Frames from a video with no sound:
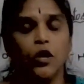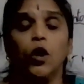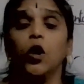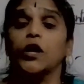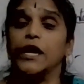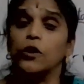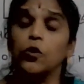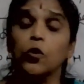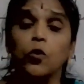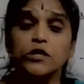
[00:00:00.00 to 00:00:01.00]
Okay,
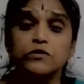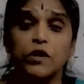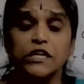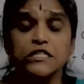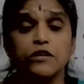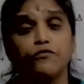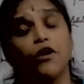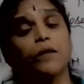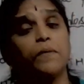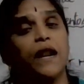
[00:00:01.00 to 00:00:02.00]
glucose, what is the
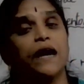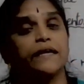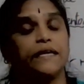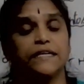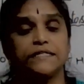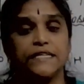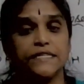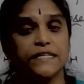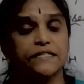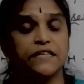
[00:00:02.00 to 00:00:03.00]
formula? Here,
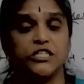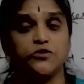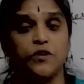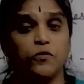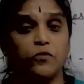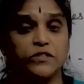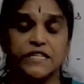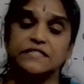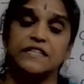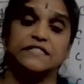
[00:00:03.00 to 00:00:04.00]

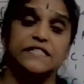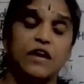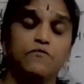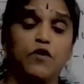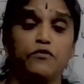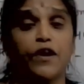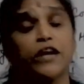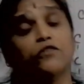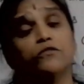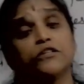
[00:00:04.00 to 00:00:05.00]
C6H12O6. The same way,
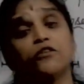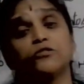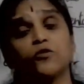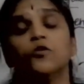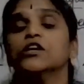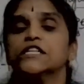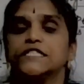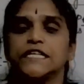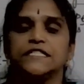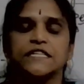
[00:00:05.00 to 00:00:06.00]
fructose also,
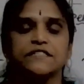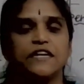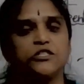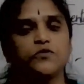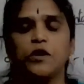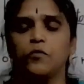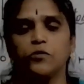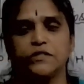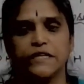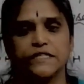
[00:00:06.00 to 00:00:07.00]

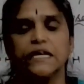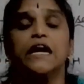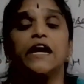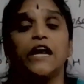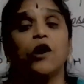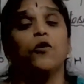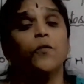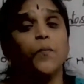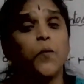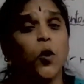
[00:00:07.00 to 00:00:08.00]
C6H12O6. Now,
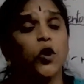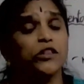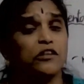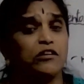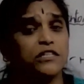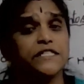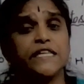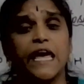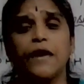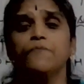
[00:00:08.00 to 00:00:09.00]
both are
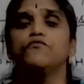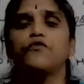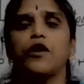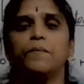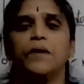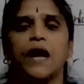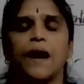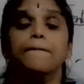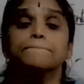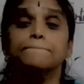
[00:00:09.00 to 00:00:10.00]
same formula,
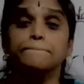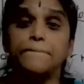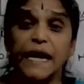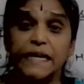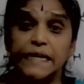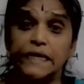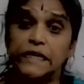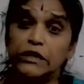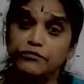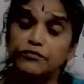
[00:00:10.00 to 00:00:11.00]
but
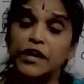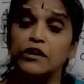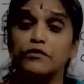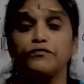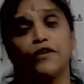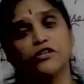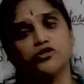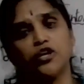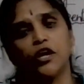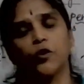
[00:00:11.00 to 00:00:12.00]
different
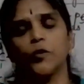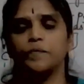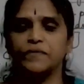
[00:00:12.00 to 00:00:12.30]
functional group.